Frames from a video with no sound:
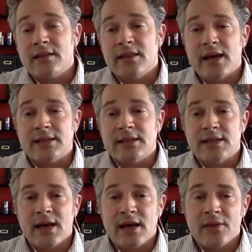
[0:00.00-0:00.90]
that
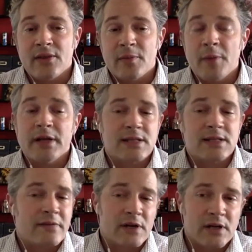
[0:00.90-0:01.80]
the public's
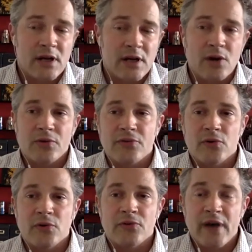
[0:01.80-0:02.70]
never going to know the
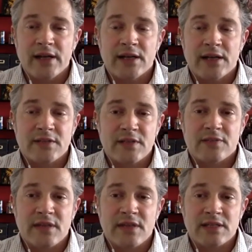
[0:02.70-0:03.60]
full findings of this
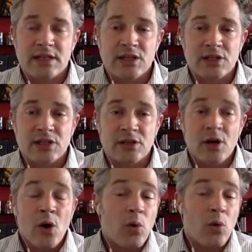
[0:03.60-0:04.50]
investigation
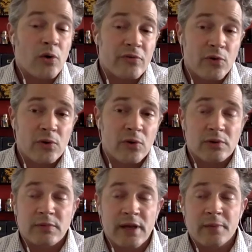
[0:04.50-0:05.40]
or the full